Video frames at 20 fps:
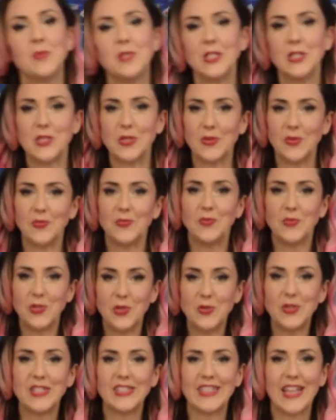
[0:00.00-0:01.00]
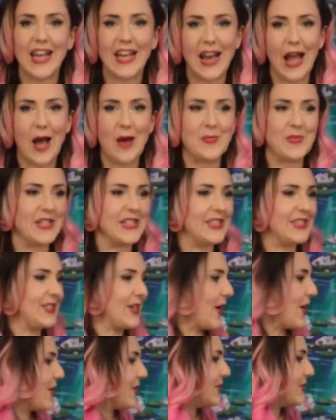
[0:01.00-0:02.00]
to you. You decide how many
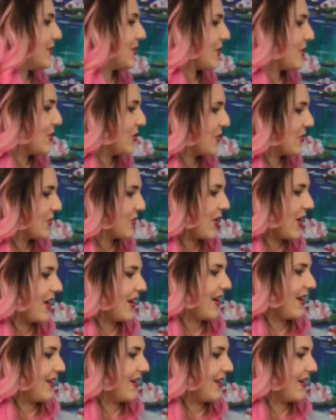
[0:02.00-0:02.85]
stars you want